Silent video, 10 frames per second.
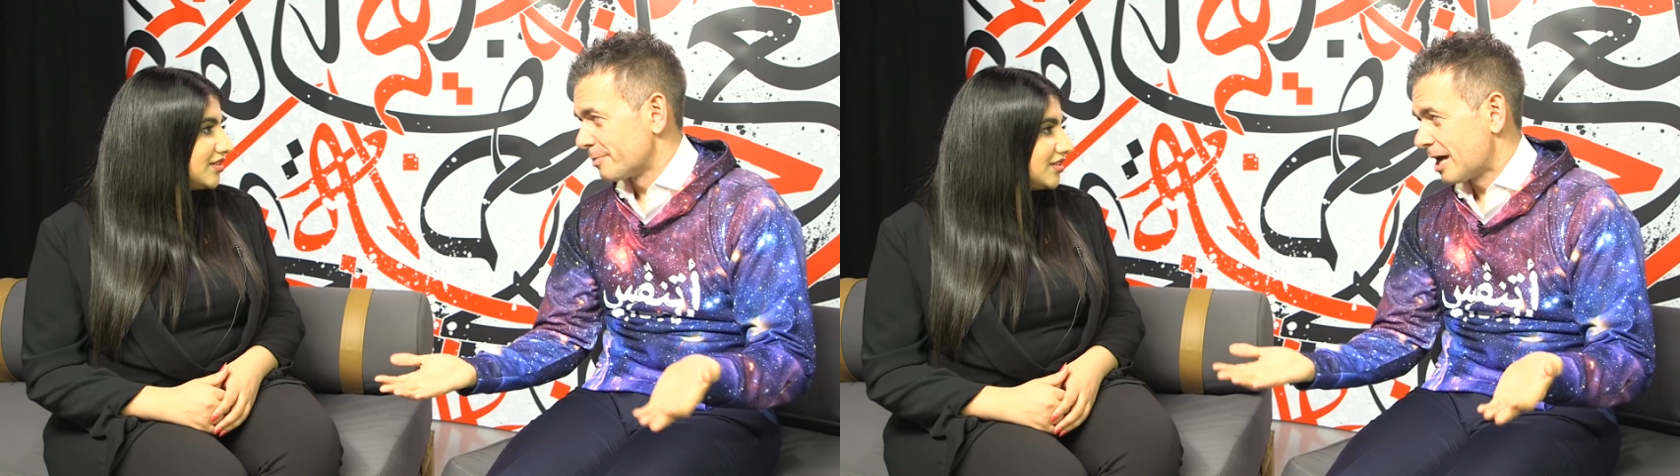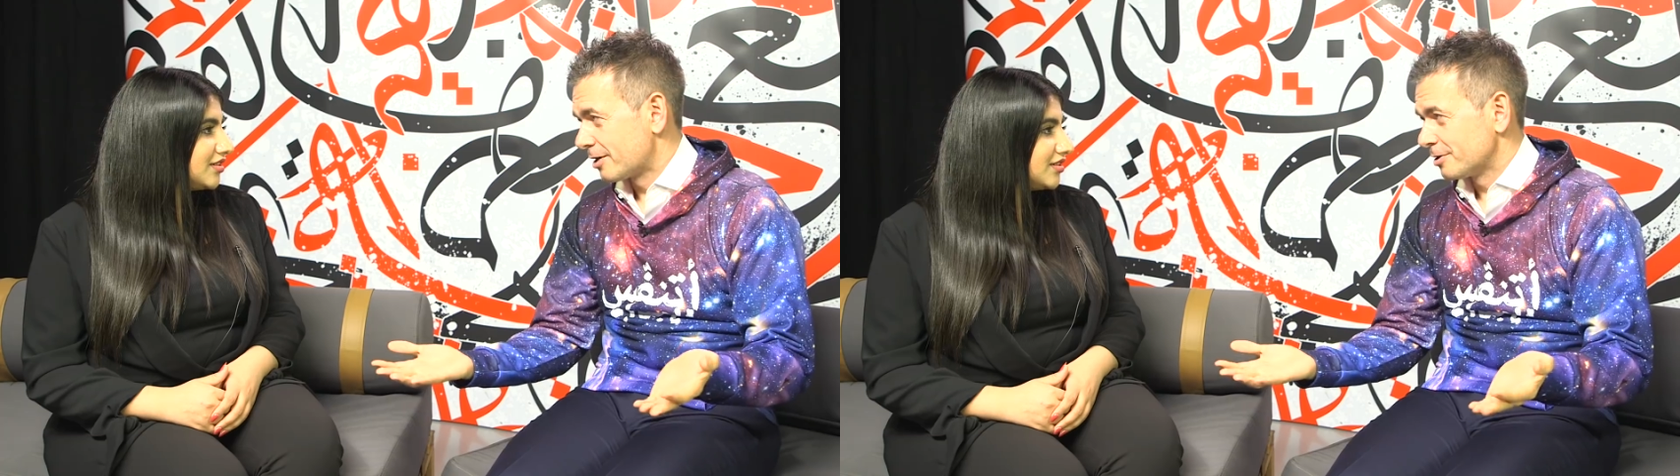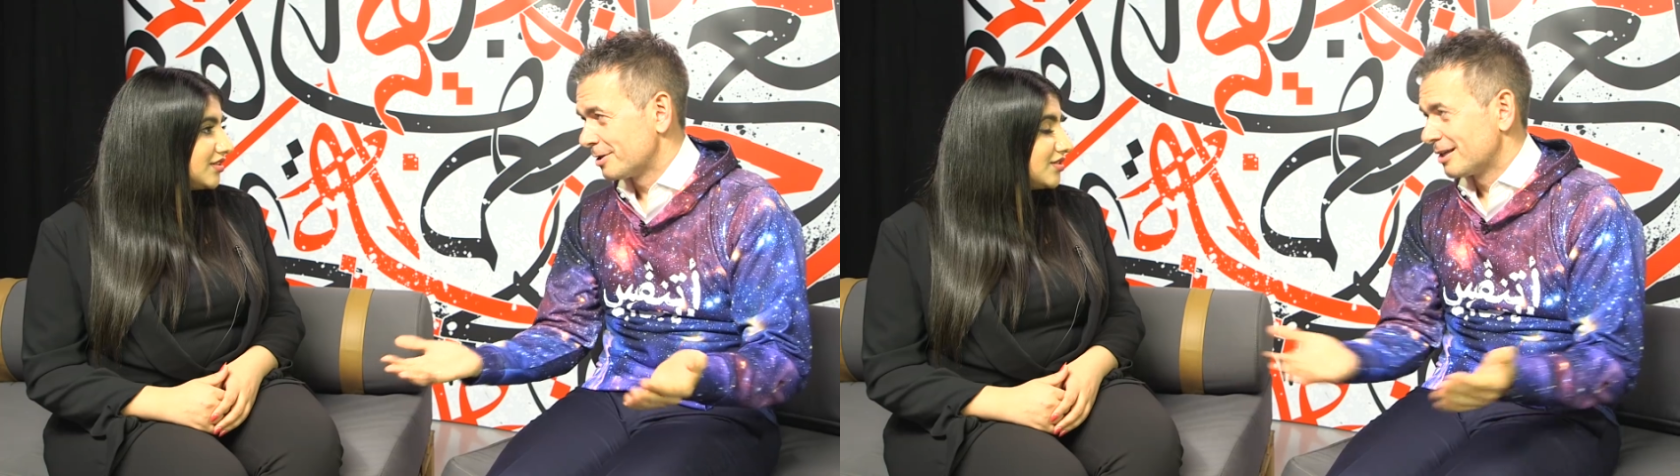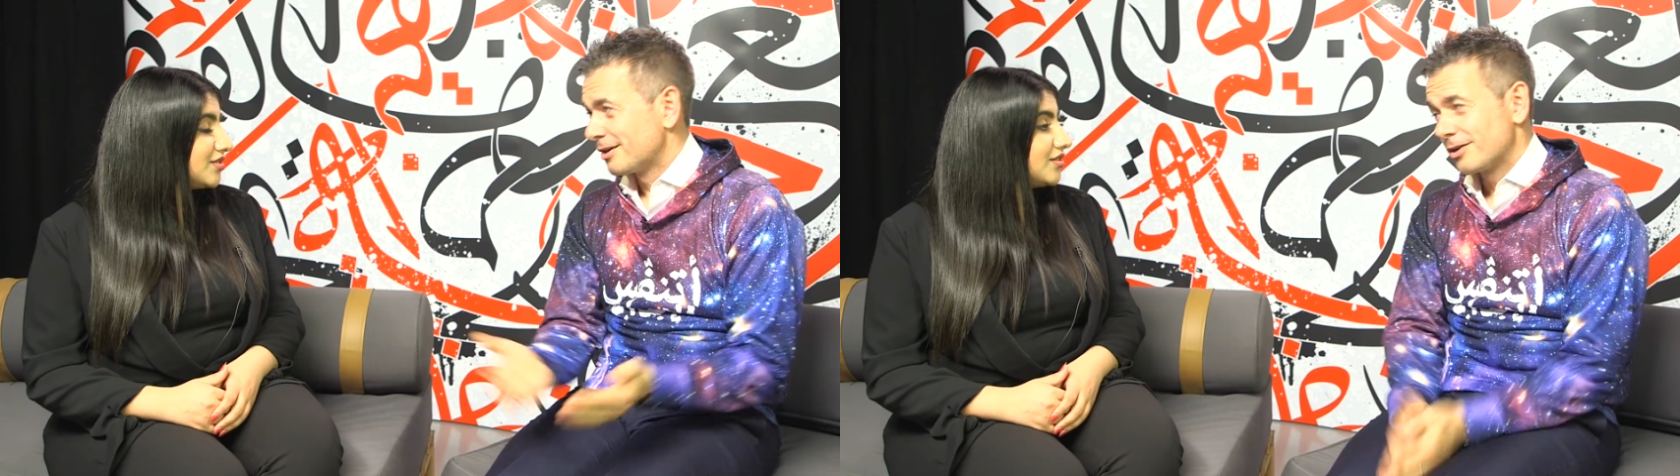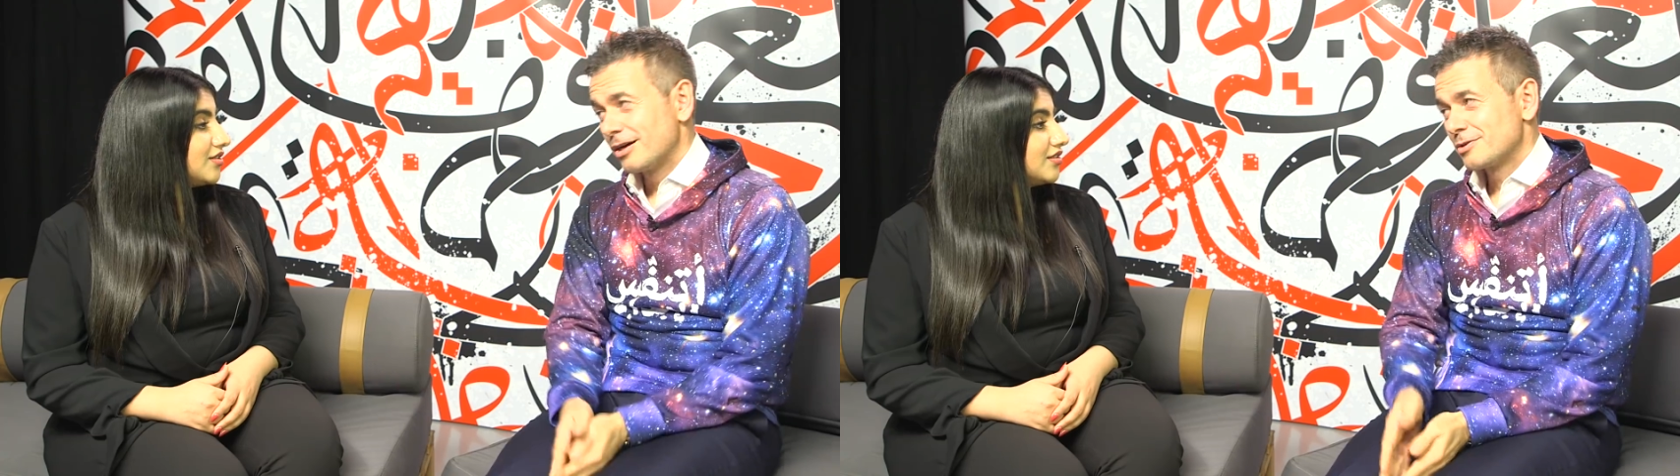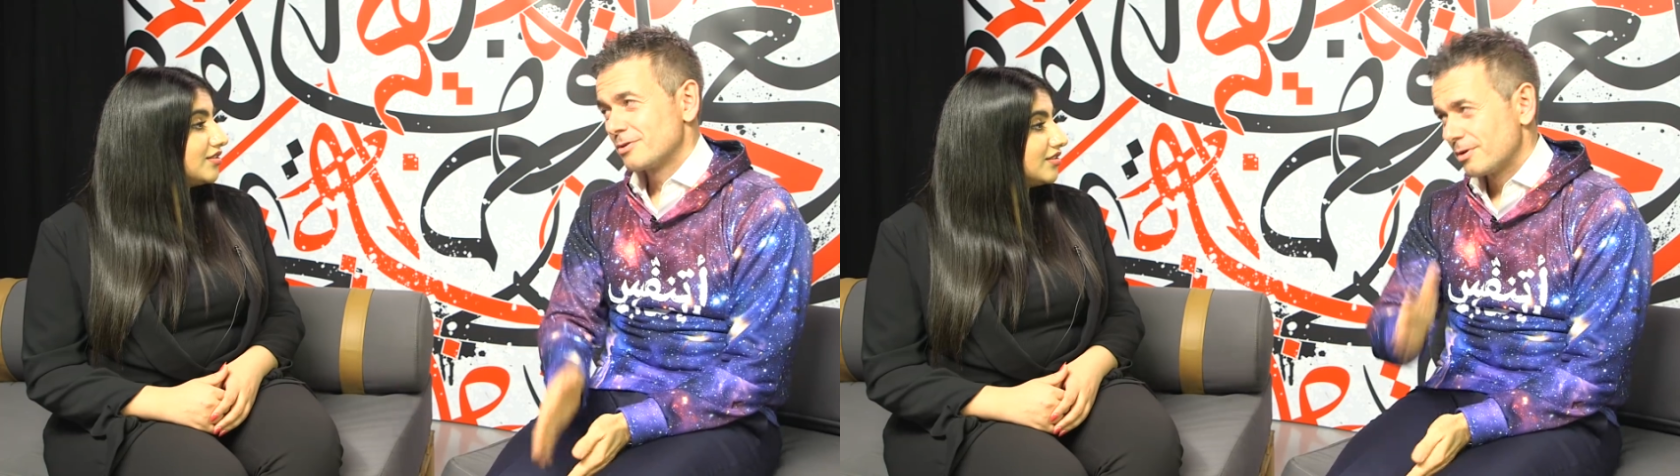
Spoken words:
matter. Right? Oh.